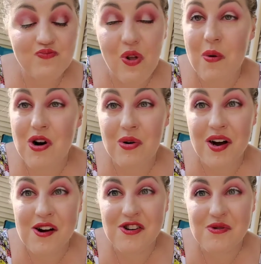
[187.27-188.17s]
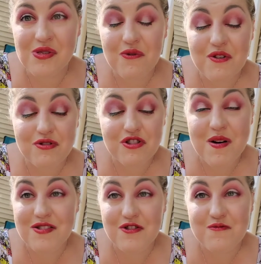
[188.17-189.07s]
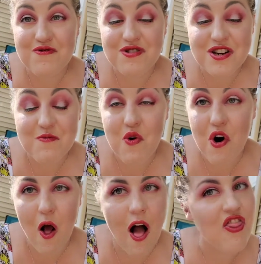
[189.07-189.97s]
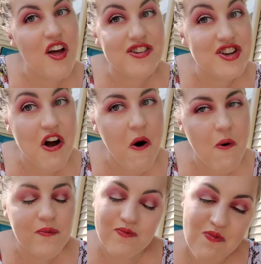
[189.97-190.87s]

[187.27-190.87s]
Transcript: let me know what I can do in the future to make this poutine more authentico.